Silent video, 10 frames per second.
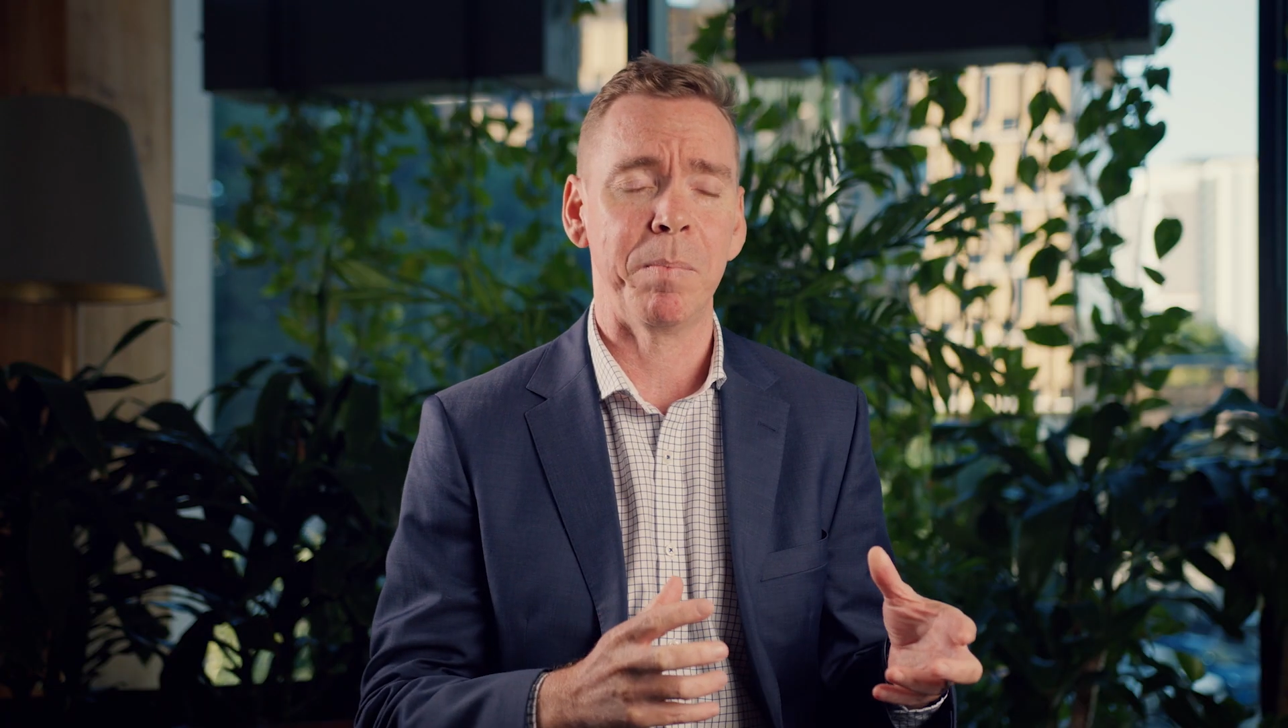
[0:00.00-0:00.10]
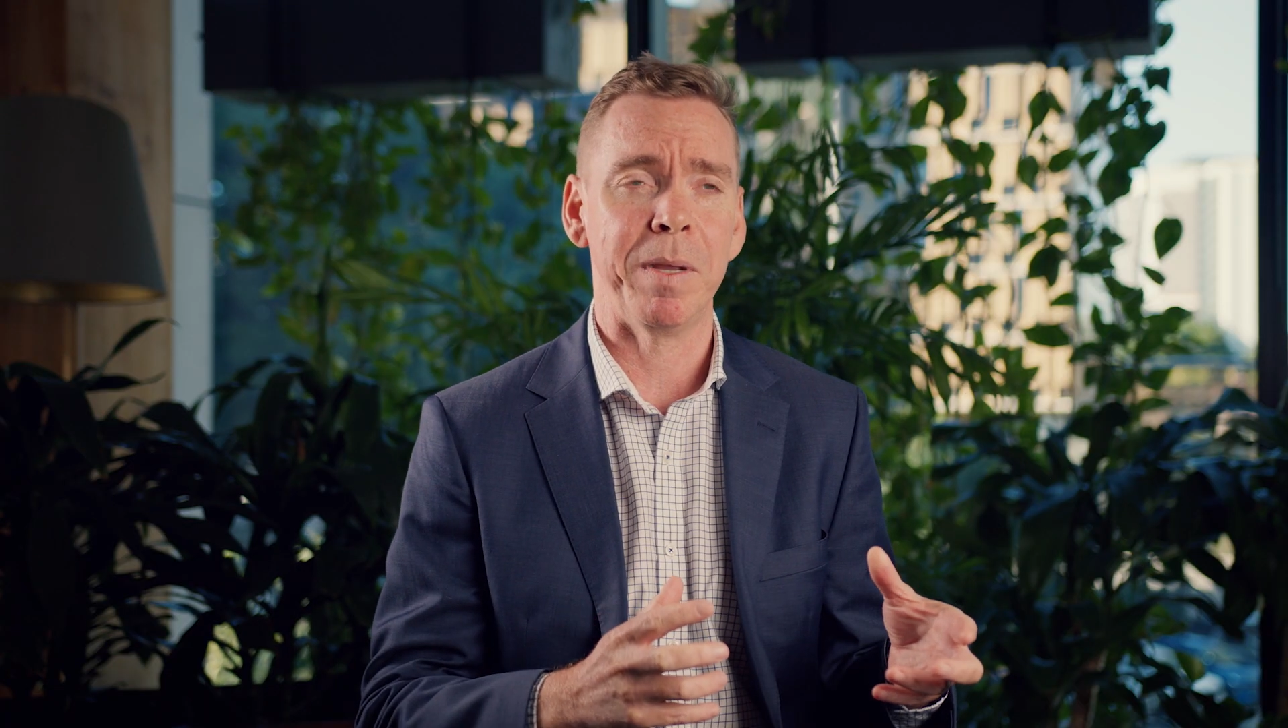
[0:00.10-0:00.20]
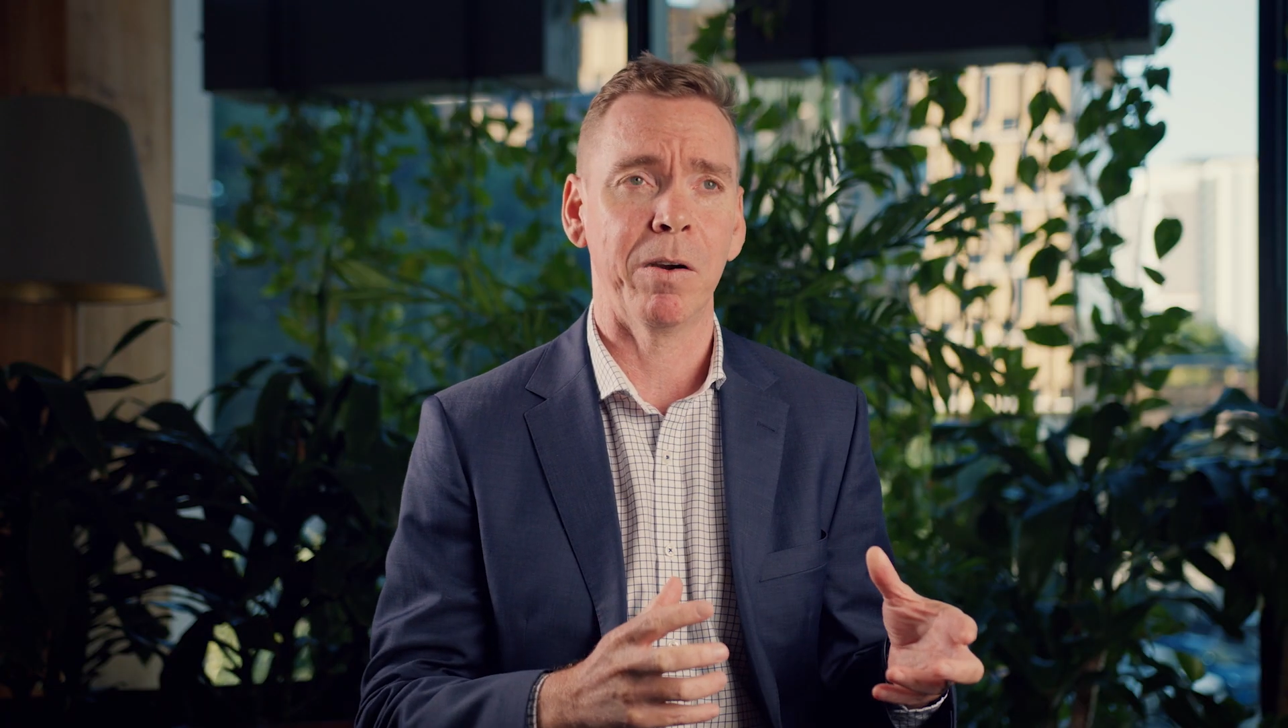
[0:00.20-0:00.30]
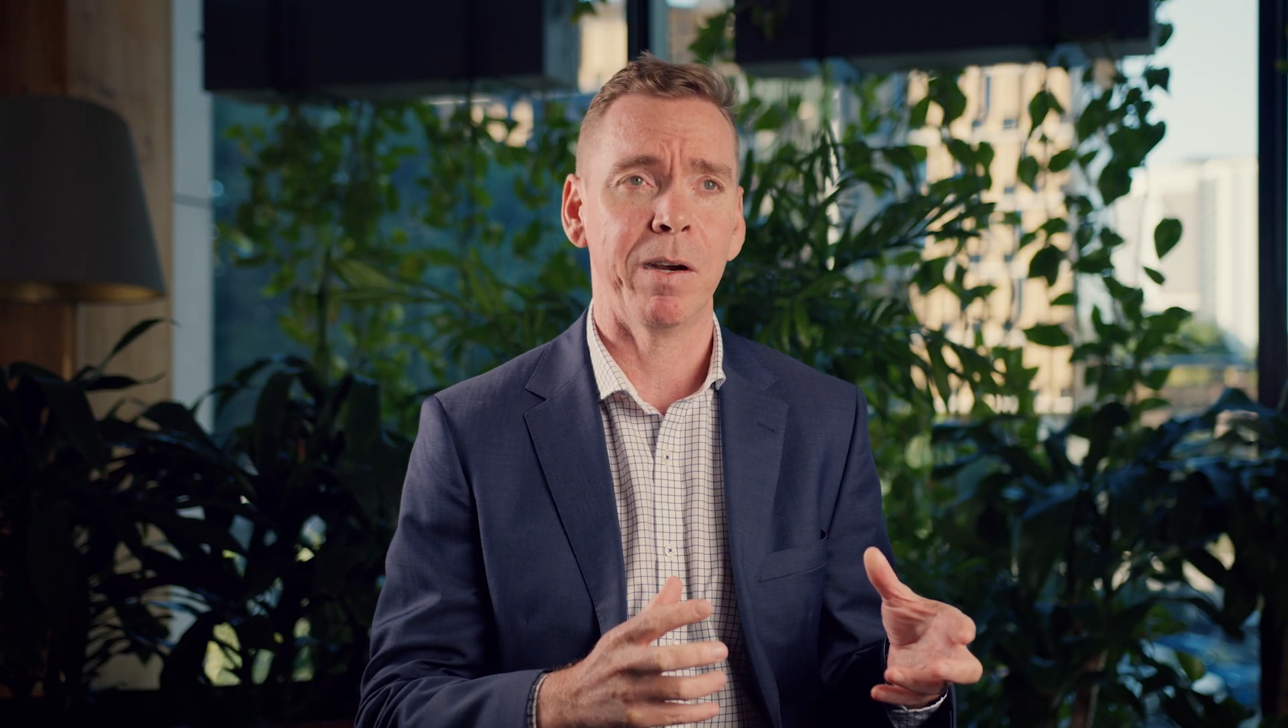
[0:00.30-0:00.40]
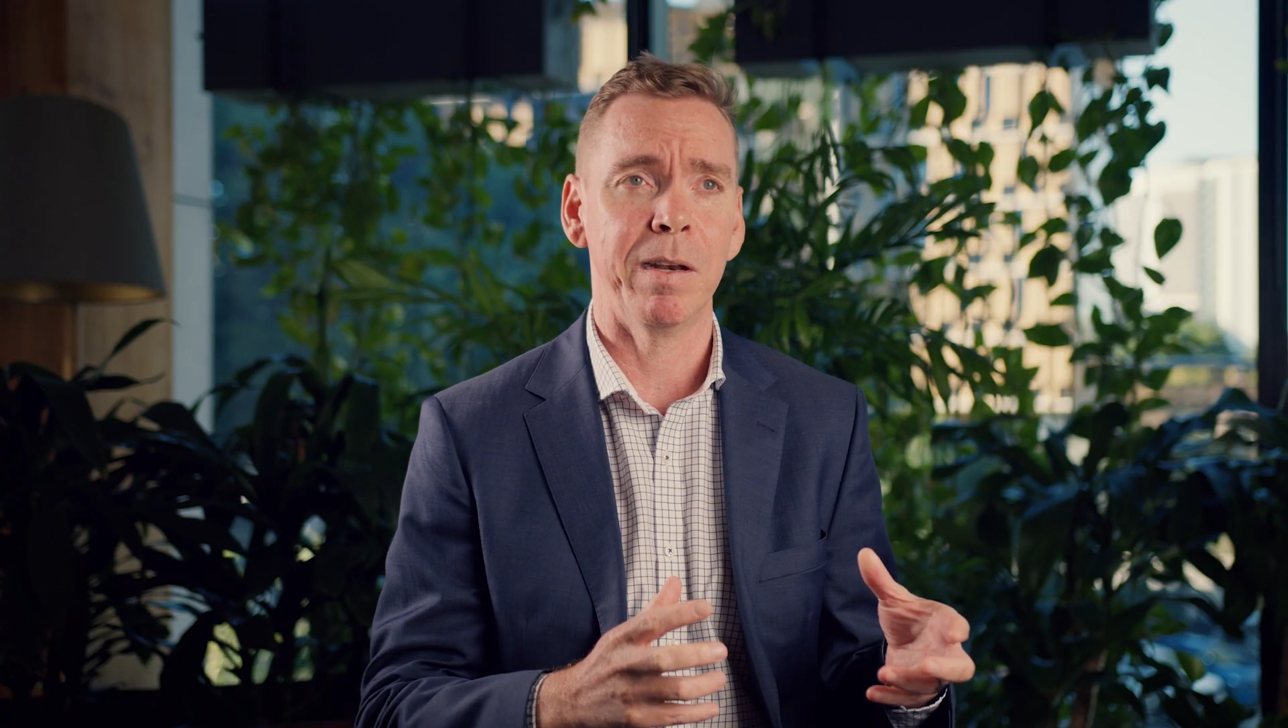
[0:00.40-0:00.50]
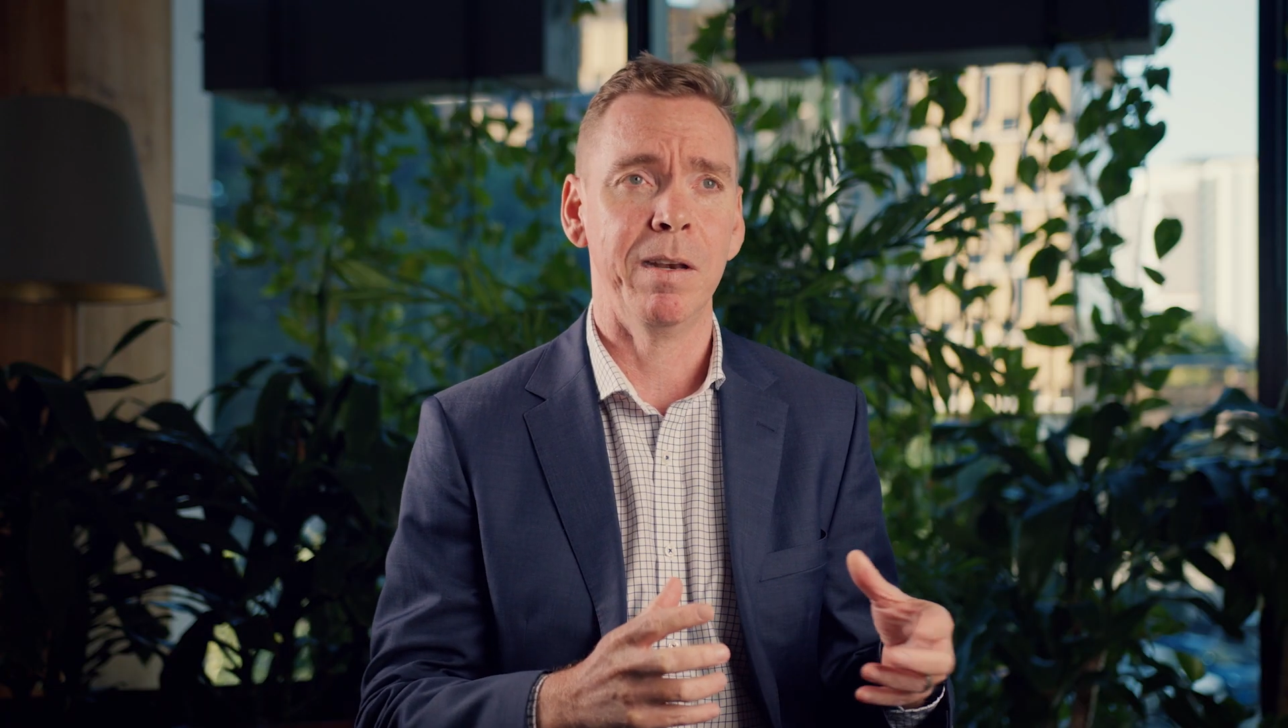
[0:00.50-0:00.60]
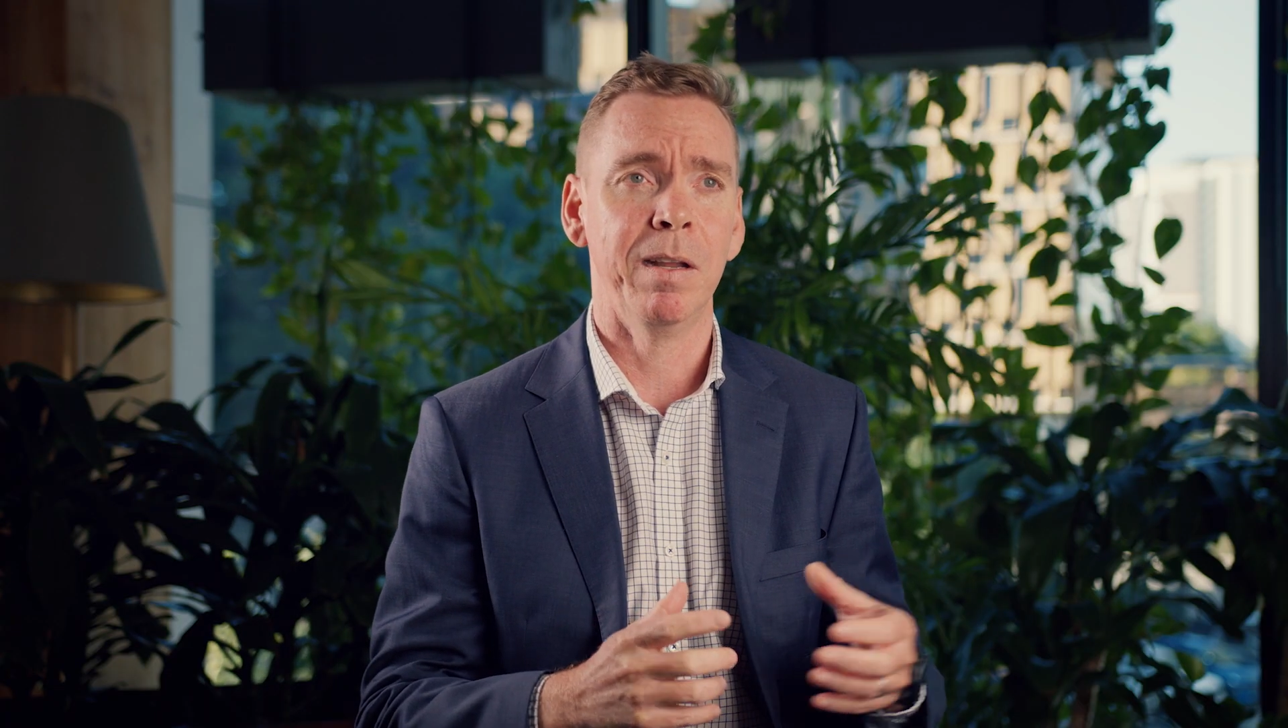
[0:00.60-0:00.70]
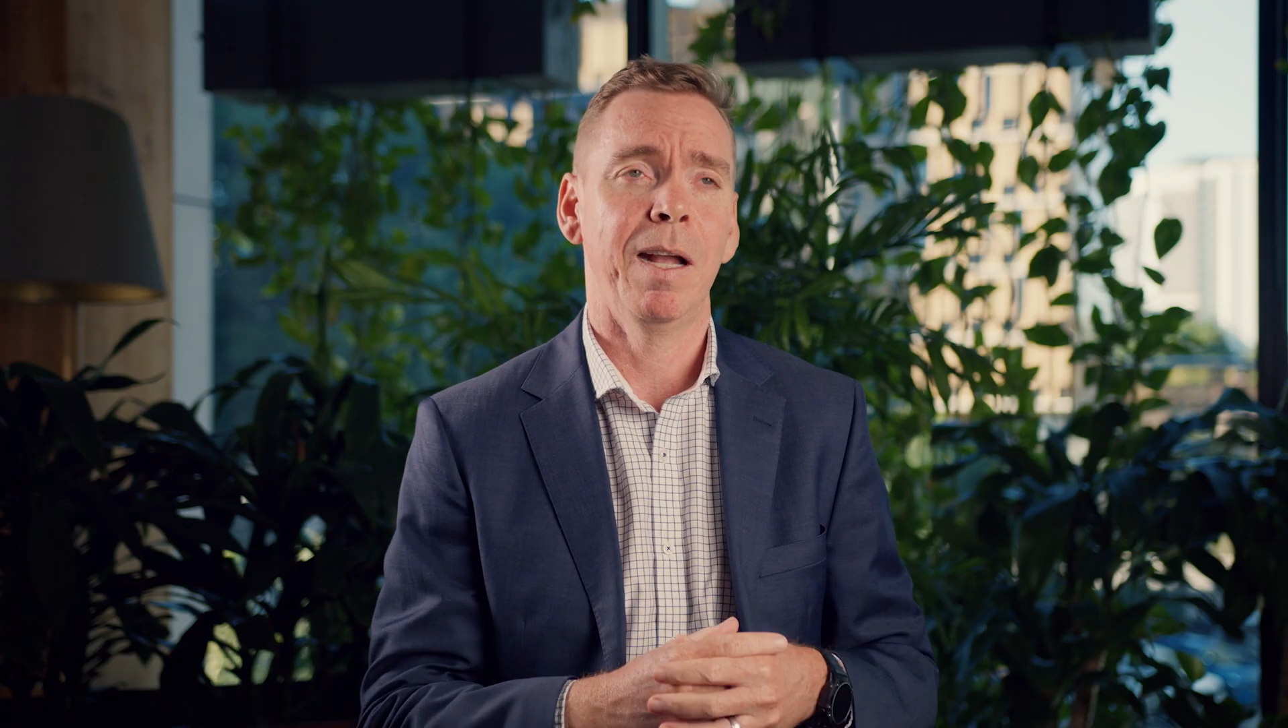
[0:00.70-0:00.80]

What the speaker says: period.